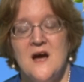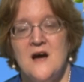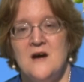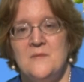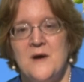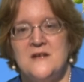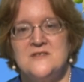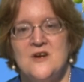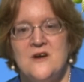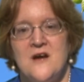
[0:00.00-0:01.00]

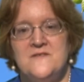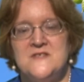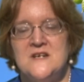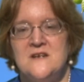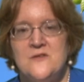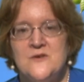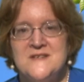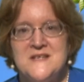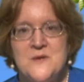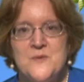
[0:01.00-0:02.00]
I've seen another
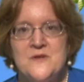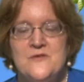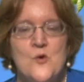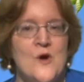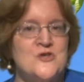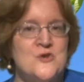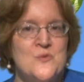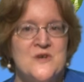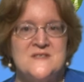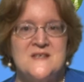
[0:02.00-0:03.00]
example of a question
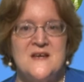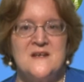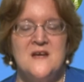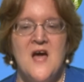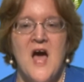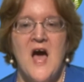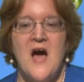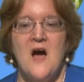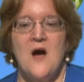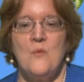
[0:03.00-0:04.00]
where it said,
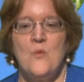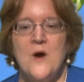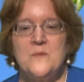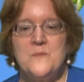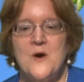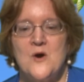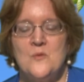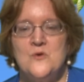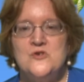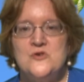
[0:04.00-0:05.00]
what
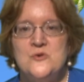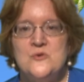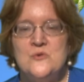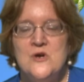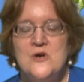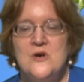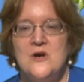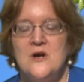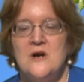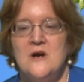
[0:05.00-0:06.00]
part would you,
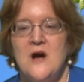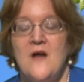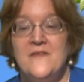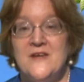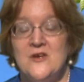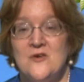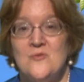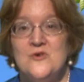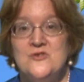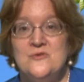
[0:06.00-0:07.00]
on the ear,
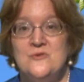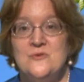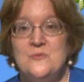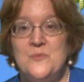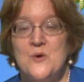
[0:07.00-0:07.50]
would you